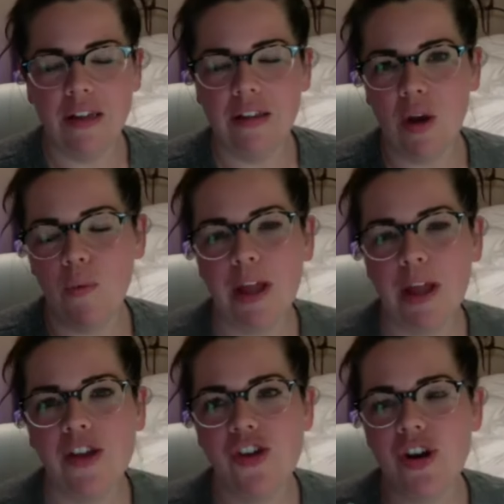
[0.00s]
like a weight
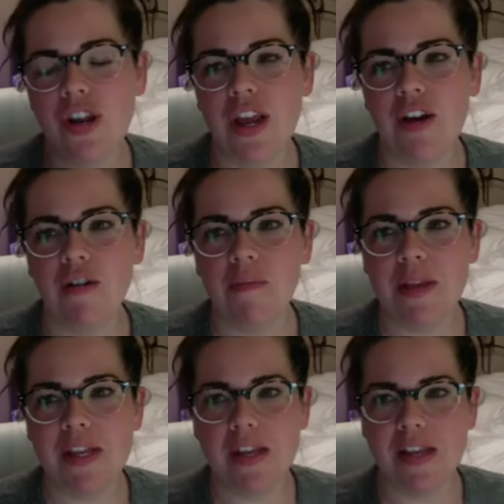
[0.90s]
loss journey and our
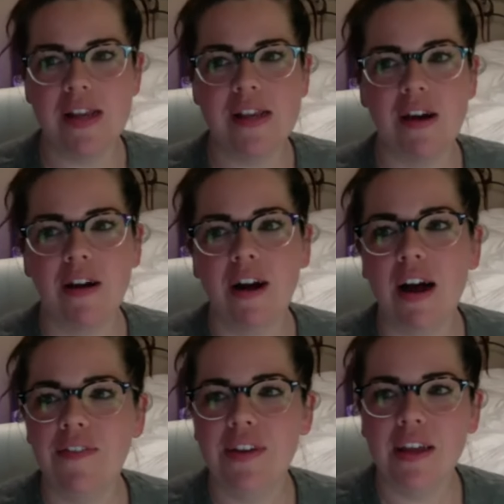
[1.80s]
businesses are
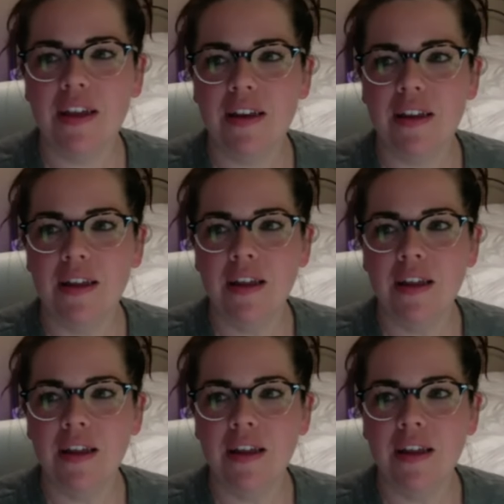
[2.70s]
often,